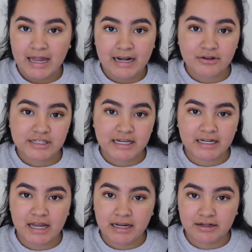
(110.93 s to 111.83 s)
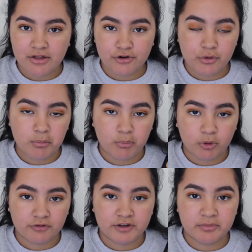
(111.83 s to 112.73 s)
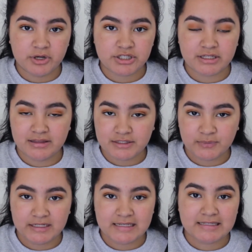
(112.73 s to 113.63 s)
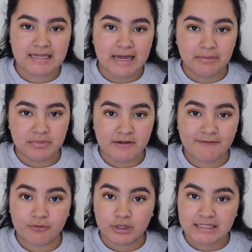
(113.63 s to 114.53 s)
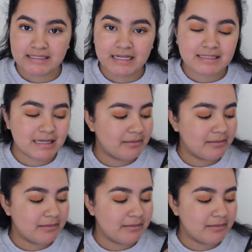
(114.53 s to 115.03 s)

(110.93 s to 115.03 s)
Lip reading: And now taking another Morphe brush, this one is the MB46.